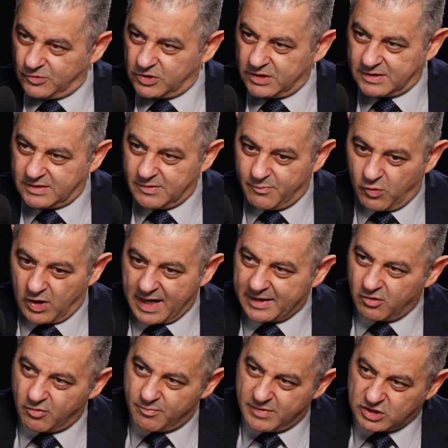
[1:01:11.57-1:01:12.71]
which is the
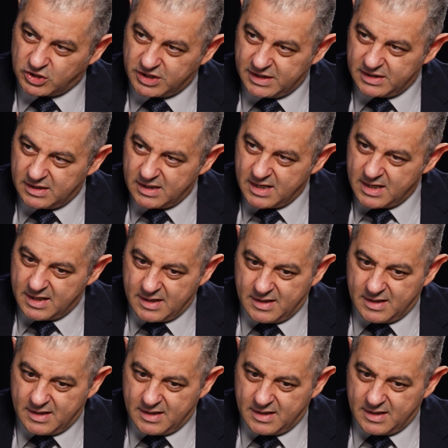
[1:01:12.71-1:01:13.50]
molecular machine